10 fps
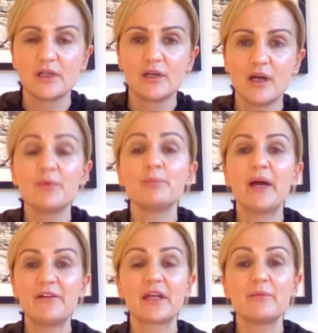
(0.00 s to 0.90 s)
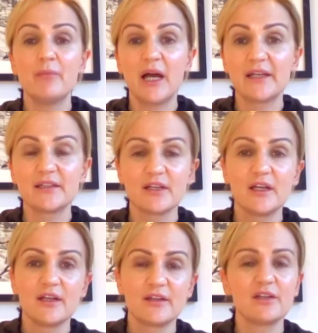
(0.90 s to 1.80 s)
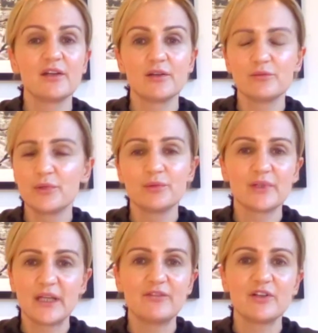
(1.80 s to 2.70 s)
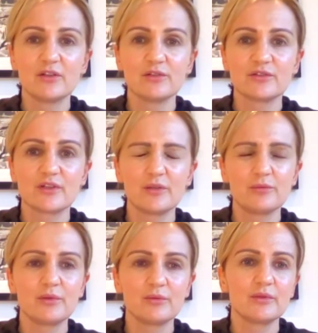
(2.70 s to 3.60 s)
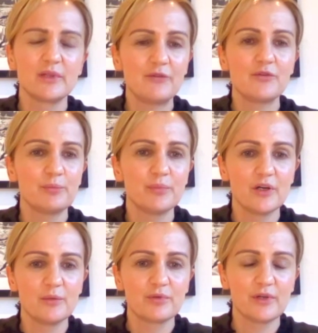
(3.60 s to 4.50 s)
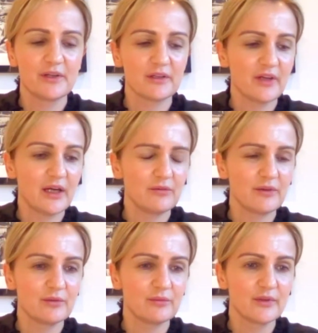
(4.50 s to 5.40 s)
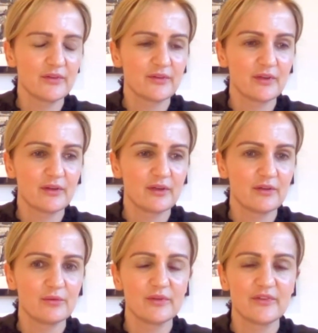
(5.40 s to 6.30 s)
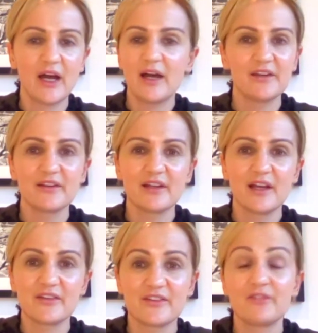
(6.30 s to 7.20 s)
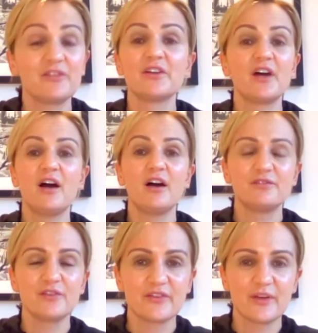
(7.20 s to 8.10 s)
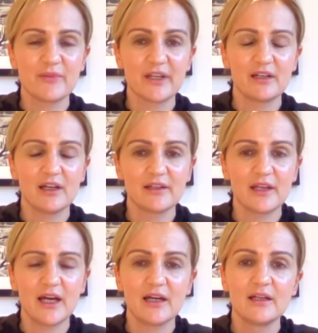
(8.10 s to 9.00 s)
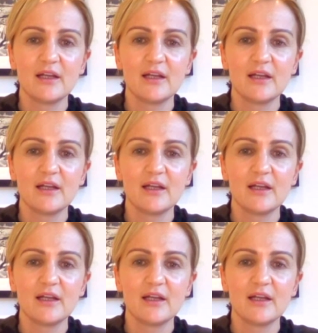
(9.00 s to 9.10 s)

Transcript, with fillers: I mean, bearing in mind that you know we would never launch it, we would never put a product out that was that, that was higher than like seven and a half or something like that.